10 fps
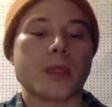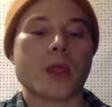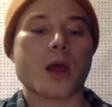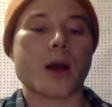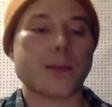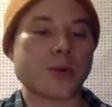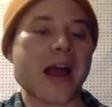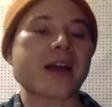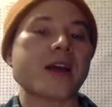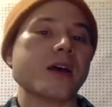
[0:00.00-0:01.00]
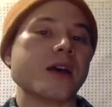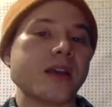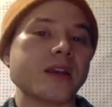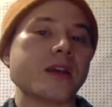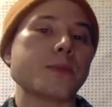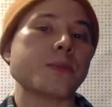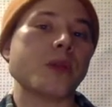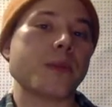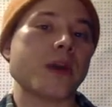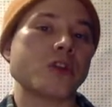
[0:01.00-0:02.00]
uh, BRCA,
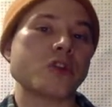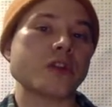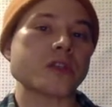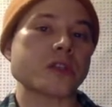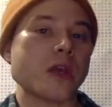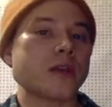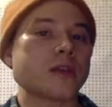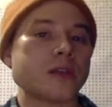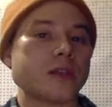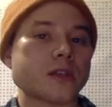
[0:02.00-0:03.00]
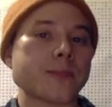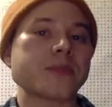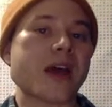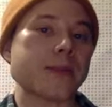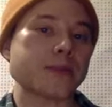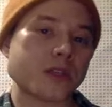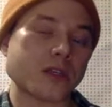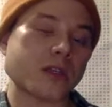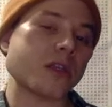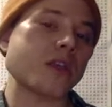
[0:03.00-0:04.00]
incomplete penetrance, sometimes the
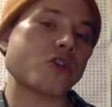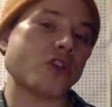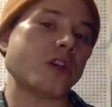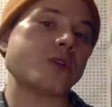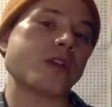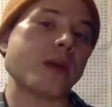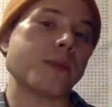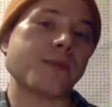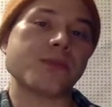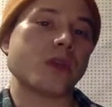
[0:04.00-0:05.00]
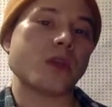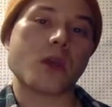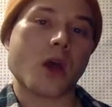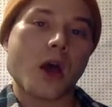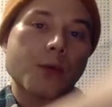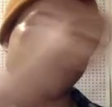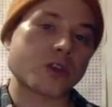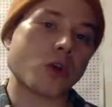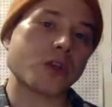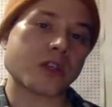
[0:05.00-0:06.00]
disease genotype uh,
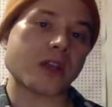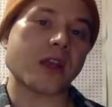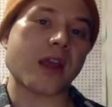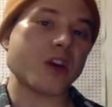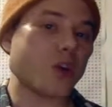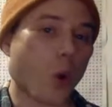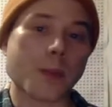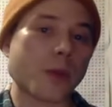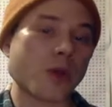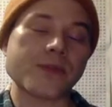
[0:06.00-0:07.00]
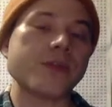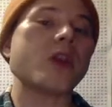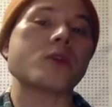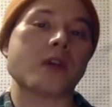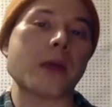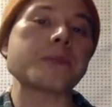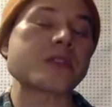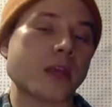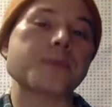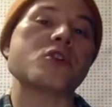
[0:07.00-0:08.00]
results in a normal phenotype,
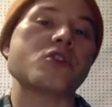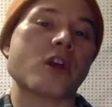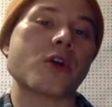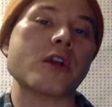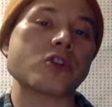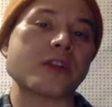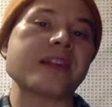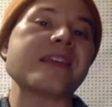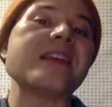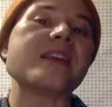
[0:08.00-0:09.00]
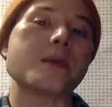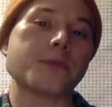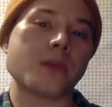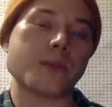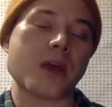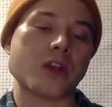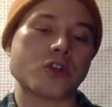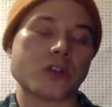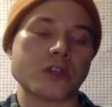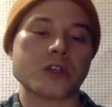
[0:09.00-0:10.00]
skips a generation. That's incomplete
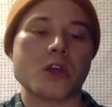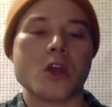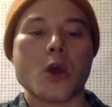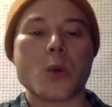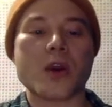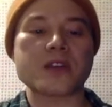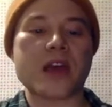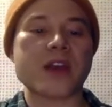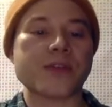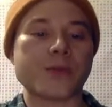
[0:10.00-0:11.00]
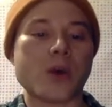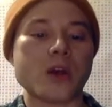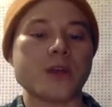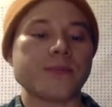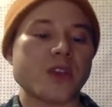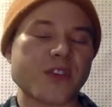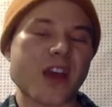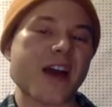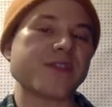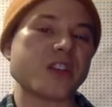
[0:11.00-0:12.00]
penetrance. Whereas NF1, if you
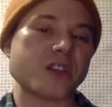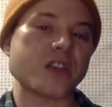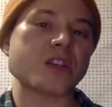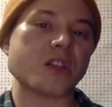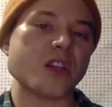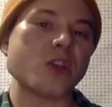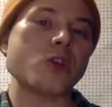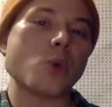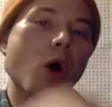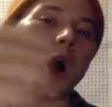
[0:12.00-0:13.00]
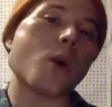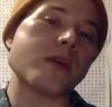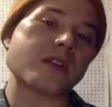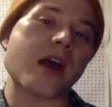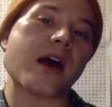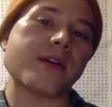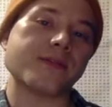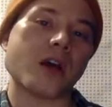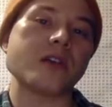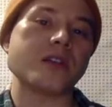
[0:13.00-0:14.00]
have the diseased allele, you will always have
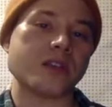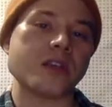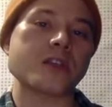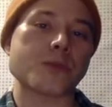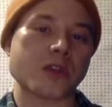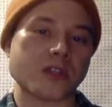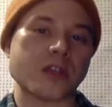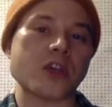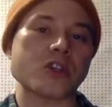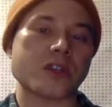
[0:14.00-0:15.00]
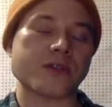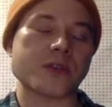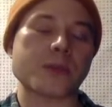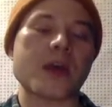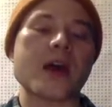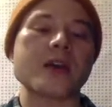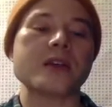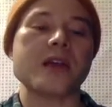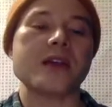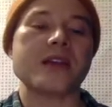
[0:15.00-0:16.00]
a diseased presentation of some kind.
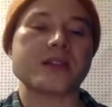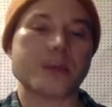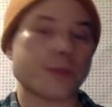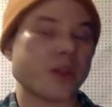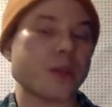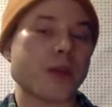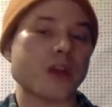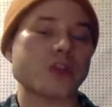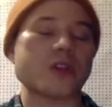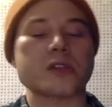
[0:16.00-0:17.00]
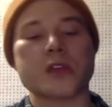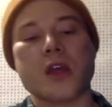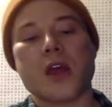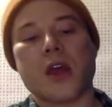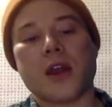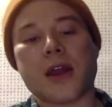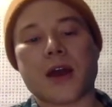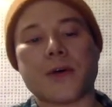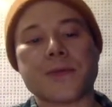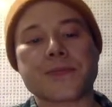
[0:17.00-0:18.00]
That's complete penetrance.
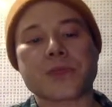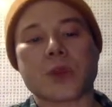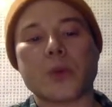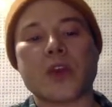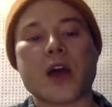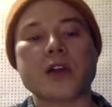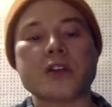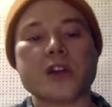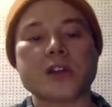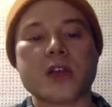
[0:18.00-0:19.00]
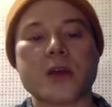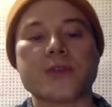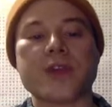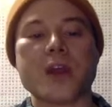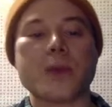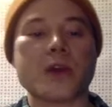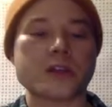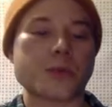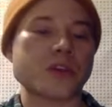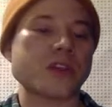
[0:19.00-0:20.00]
Now, we contrast that with variable
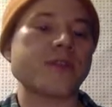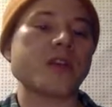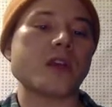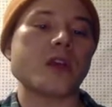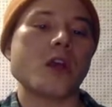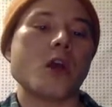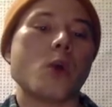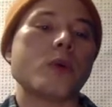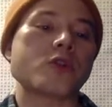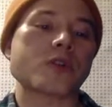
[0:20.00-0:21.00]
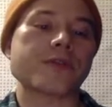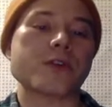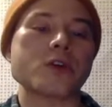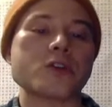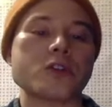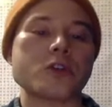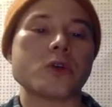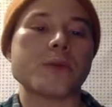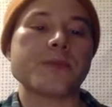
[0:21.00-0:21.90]
expressivity, which refers to